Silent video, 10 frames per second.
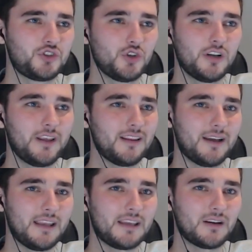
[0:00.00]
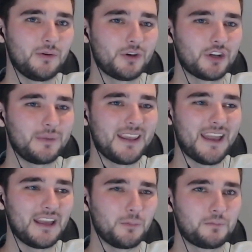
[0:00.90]
surely like we're going to be
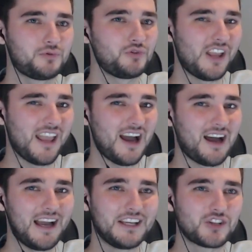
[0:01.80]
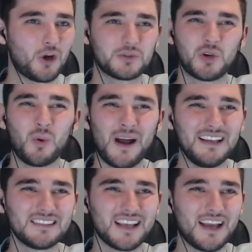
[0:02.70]
getting pretty high top
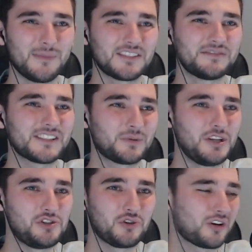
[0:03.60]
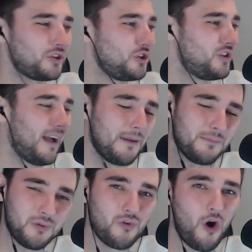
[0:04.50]
20s. I imagine that's when you're going to like
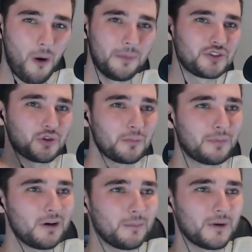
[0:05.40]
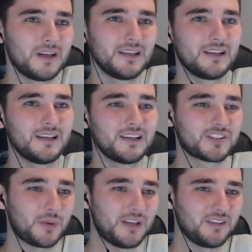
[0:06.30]
proper jump up.
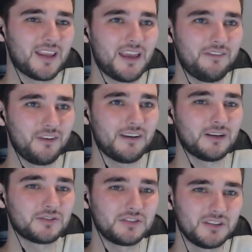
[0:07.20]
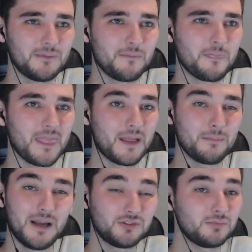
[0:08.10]
Sweden, okay, 30,000.
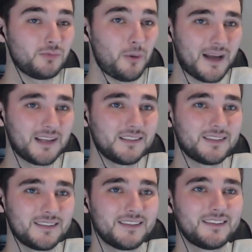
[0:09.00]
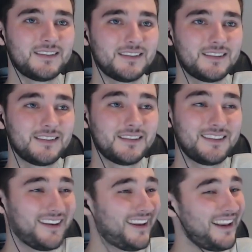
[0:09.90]
Belgium, not bad.
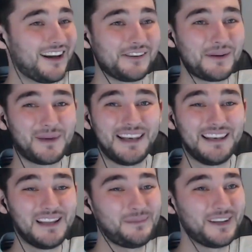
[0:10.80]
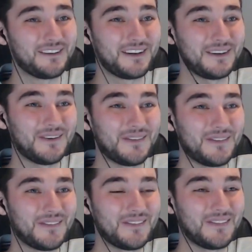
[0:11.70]
Getting outrun by Libya though.
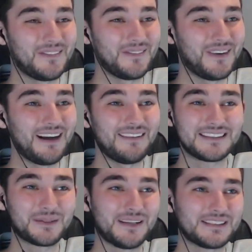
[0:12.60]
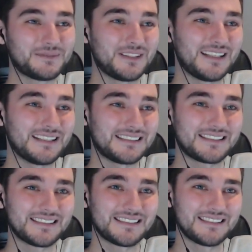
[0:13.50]
Wow, that's quite a
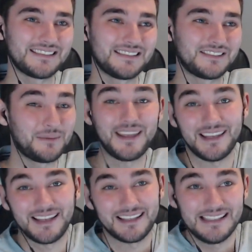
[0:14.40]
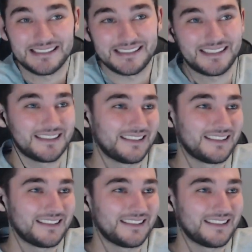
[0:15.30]
surprise. To me, at least.